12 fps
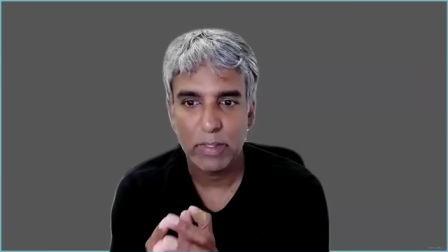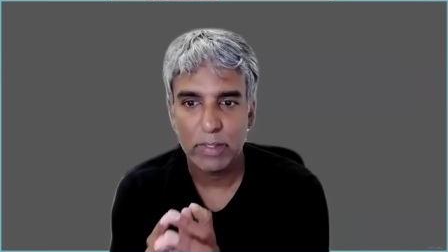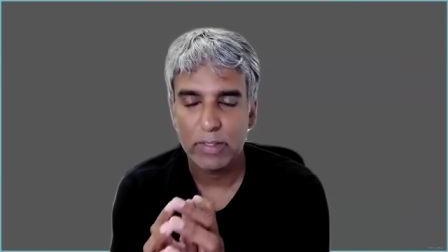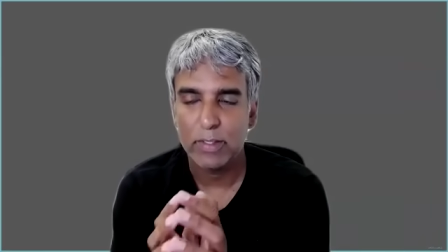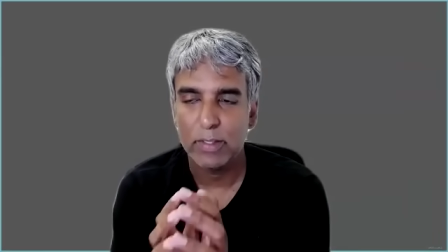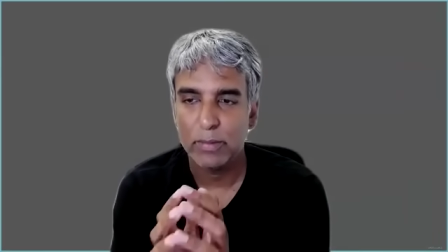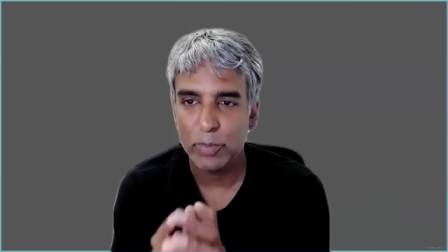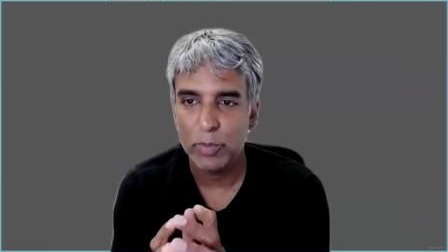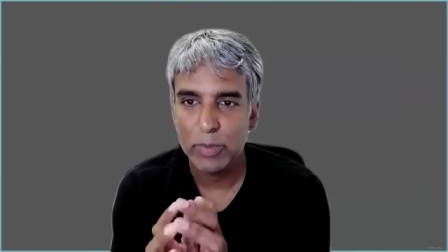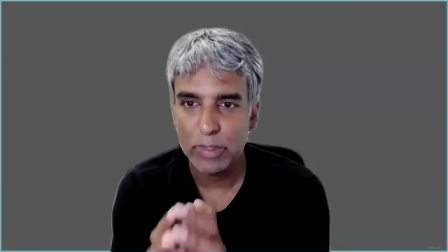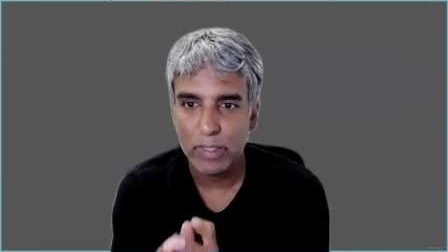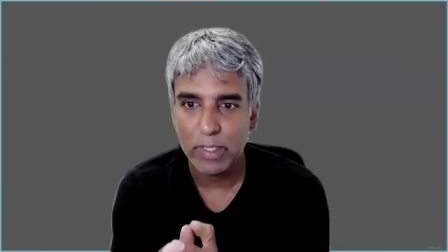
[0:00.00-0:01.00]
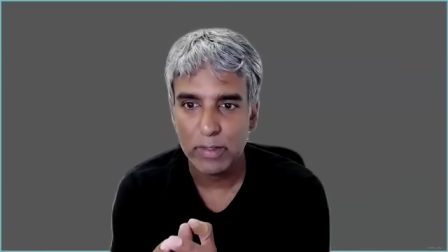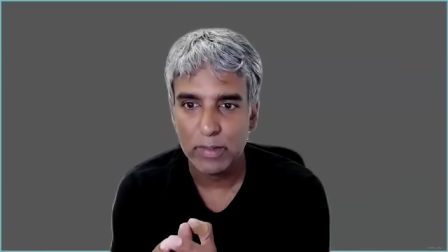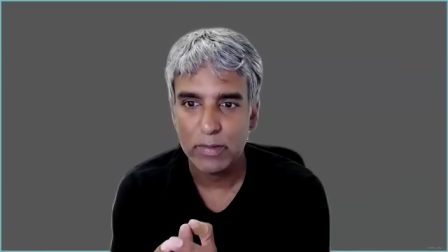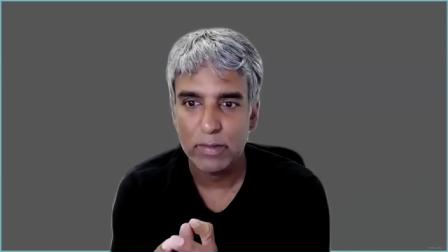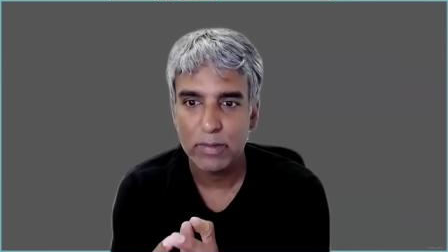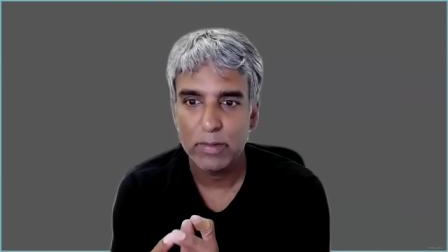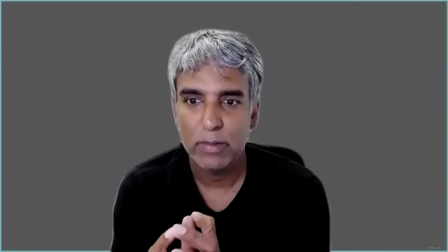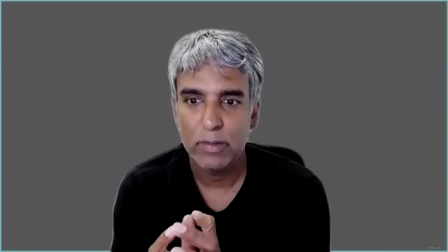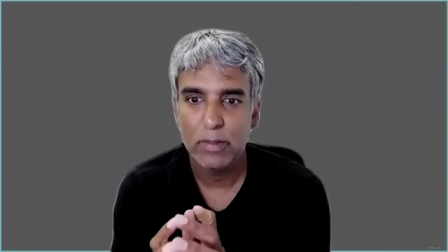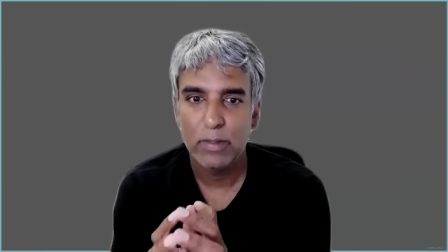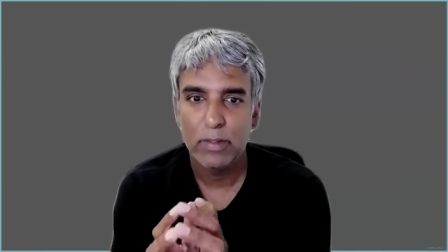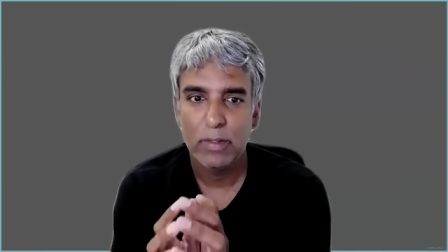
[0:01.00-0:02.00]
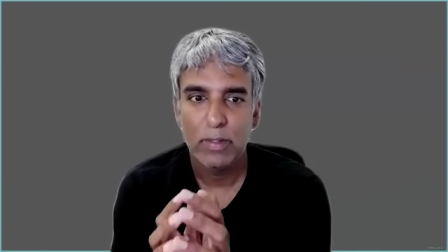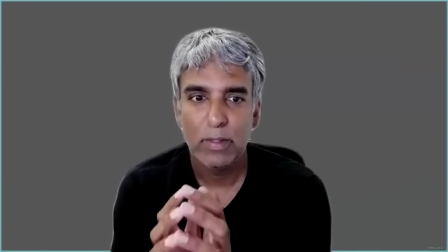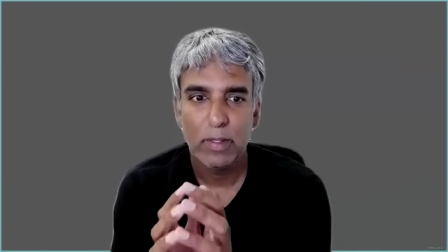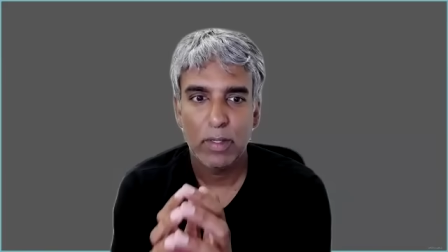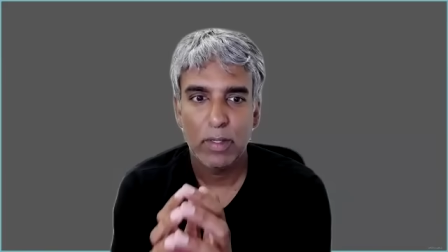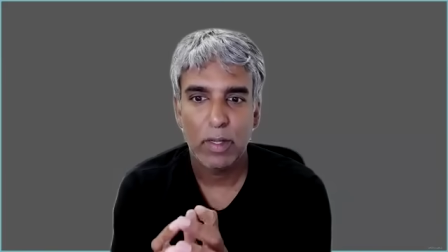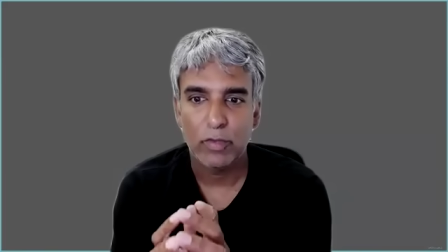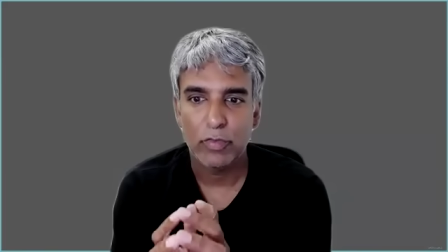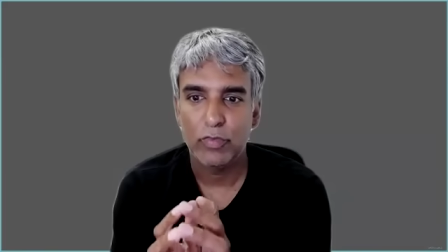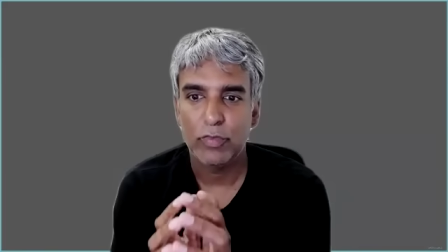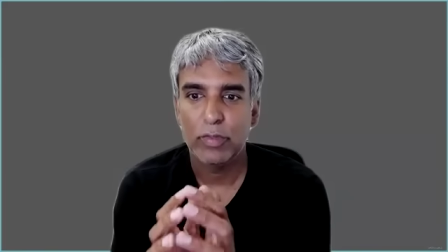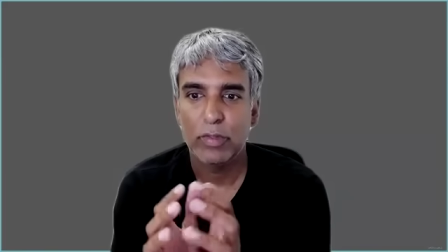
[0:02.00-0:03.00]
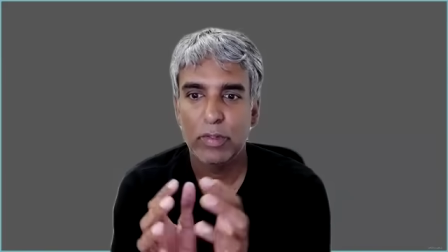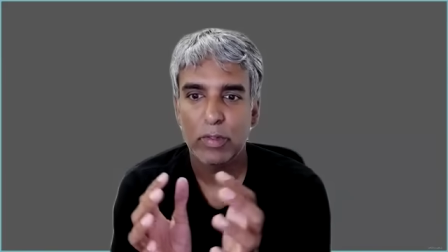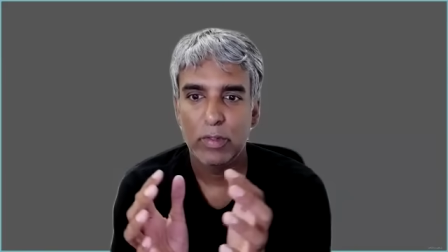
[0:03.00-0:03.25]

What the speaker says: It's the immune cells of